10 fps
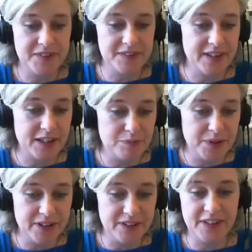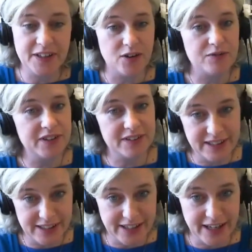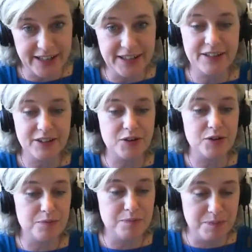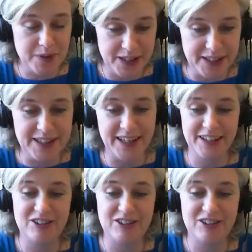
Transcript: sustainability, obviously, again, another big mm-hmm.